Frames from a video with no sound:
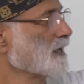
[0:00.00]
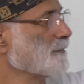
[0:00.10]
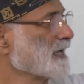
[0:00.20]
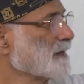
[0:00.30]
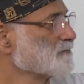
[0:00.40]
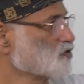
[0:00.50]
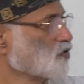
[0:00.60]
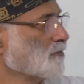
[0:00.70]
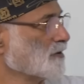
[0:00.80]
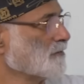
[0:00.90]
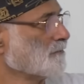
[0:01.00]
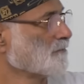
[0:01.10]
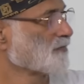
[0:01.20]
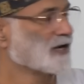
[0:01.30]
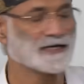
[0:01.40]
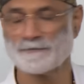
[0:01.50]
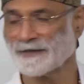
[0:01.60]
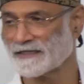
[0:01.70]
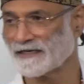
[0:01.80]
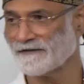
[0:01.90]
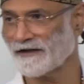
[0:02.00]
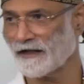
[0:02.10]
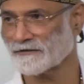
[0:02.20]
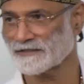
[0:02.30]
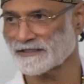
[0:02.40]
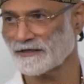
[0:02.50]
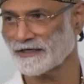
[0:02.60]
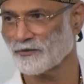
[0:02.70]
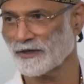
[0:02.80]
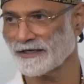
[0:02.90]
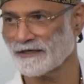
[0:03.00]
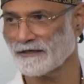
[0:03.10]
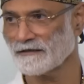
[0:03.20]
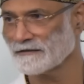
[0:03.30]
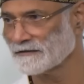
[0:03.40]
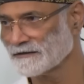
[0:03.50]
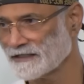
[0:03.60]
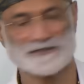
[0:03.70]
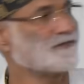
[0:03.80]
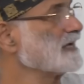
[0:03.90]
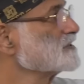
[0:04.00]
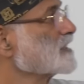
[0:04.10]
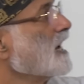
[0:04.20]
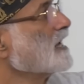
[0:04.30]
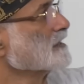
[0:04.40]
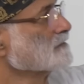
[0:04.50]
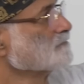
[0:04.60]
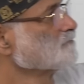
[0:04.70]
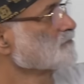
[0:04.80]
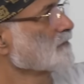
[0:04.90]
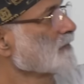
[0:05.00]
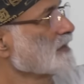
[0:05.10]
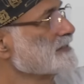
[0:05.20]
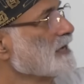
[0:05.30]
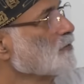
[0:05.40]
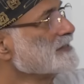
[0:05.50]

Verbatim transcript: It becomes normal. I repeat the liver ultrasound in one year, his fat's gone. His